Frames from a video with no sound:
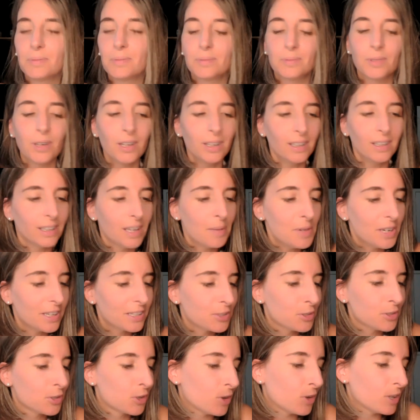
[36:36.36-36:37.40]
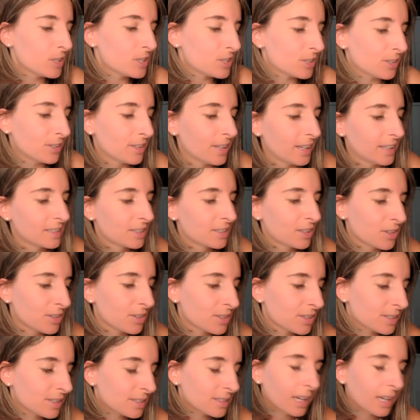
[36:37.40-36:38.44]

Well, let me ask you a question then, because